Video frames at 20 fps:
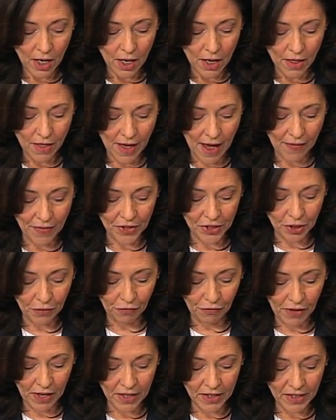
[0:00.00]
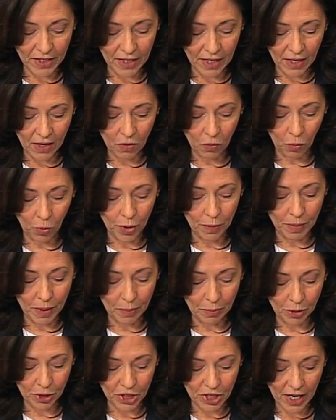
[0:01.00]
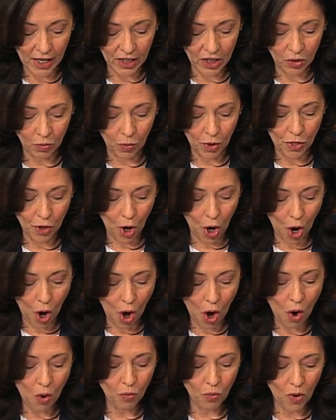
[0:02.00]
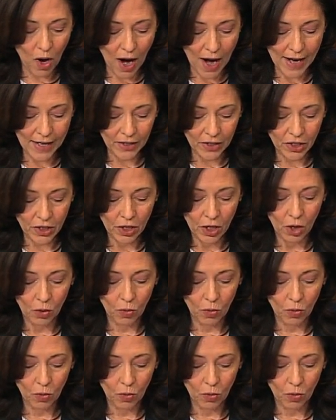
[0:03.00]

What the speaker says: that the defendant would be protected with all rights